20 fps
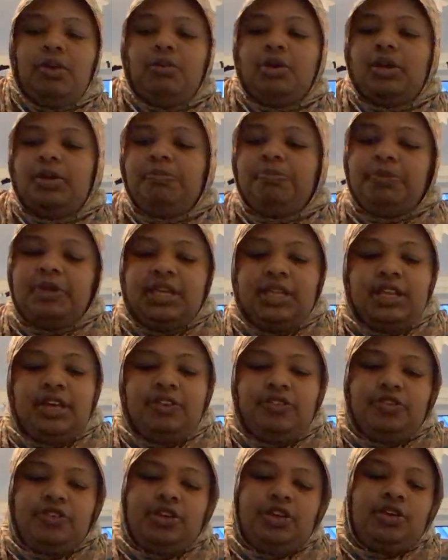I'm going to be
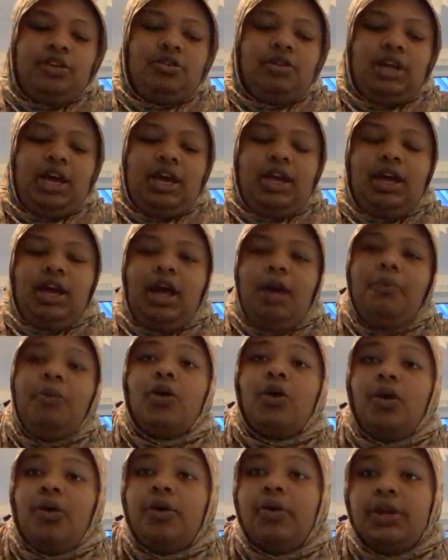there for you. Like, I'm
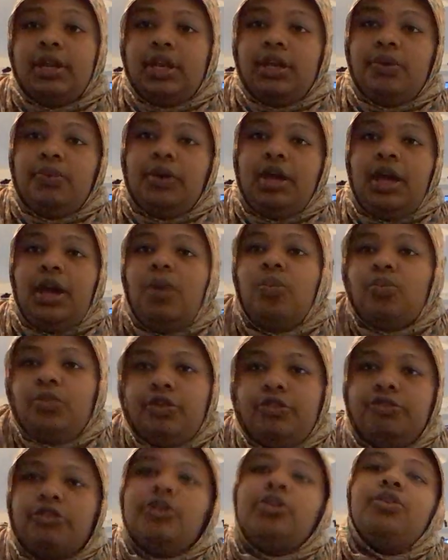not going anywhere. I'm
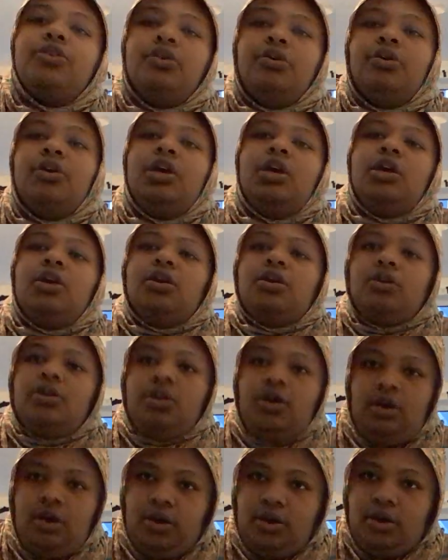with you, you
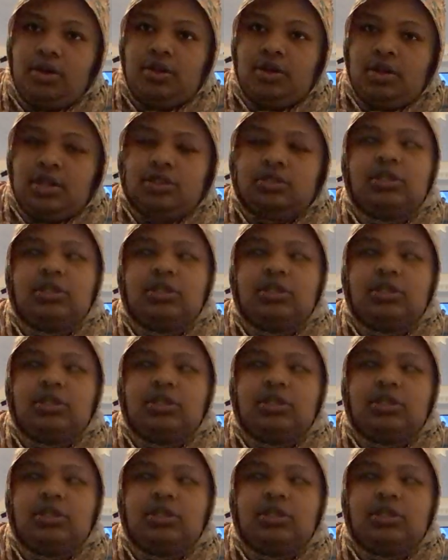know?